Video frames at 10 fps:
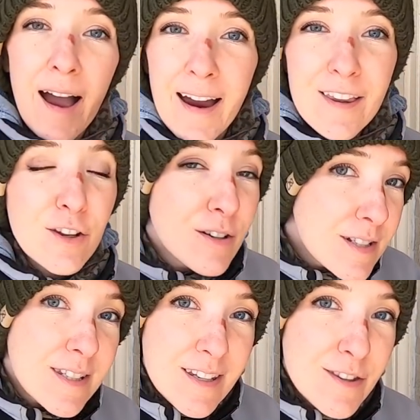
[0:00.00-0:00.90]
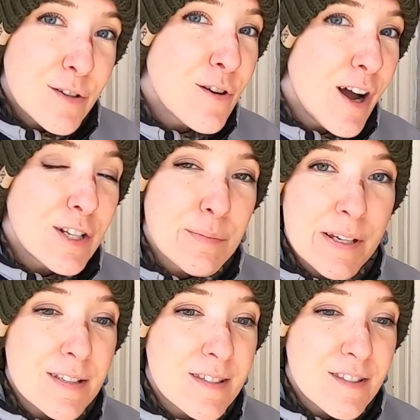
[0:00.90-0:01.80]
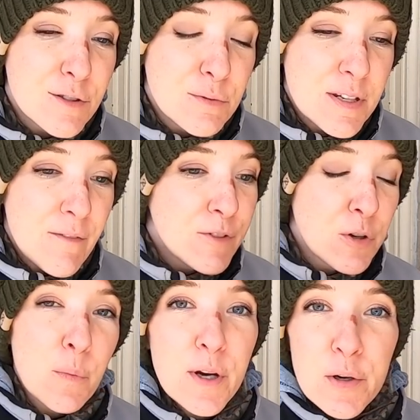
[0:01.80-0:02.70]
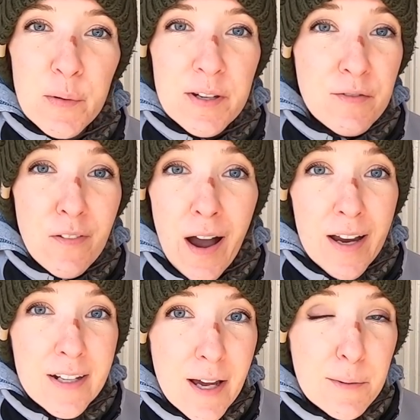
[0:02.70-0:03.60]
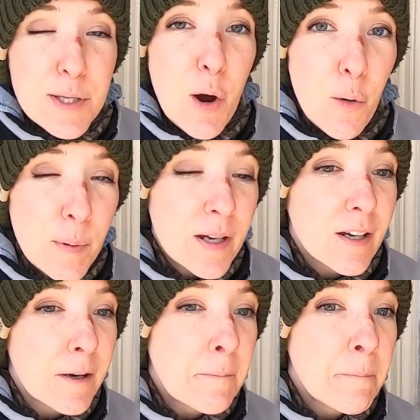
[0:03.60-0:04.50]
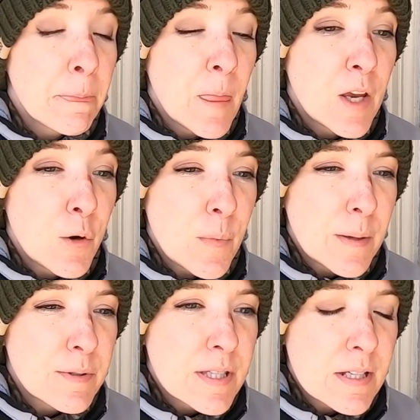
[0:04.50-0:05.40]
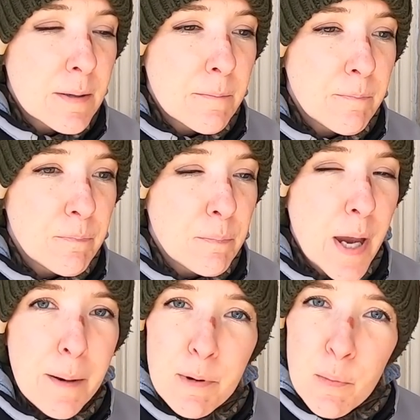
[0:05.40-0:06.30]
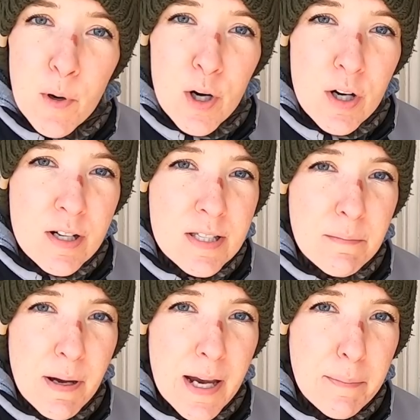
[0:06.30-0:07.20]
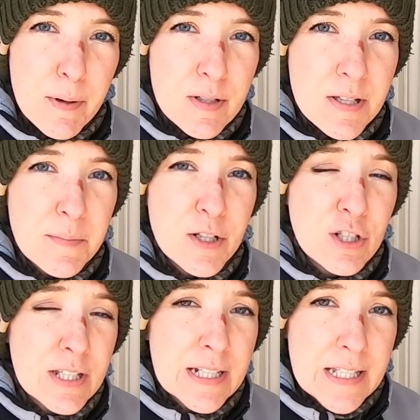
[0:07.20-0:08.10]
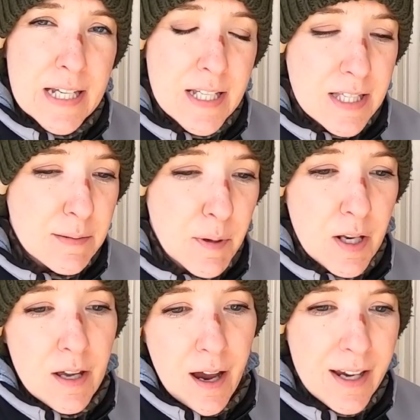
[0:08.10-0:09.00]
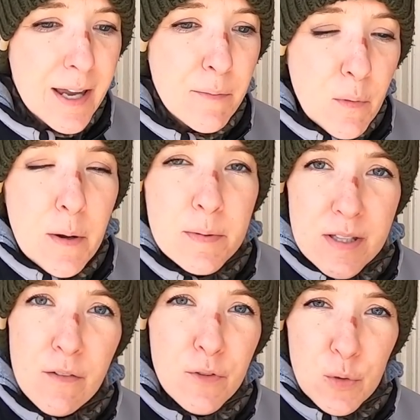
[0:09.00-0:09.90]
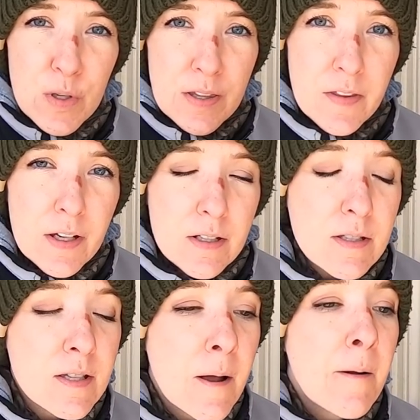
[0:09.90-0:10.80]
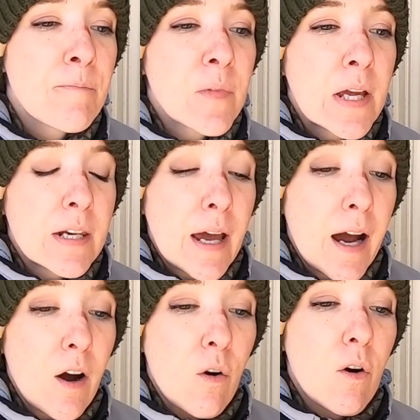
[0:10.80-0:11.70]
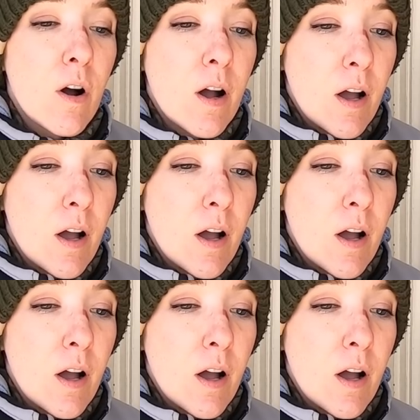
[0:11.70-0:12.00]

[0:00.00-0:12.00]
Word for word: I looked in the garage because you never know what you're going to find. I was hoping, you know, maybe some paperwork, some paper, some interesting tins, but I came away with a few neat things. Now,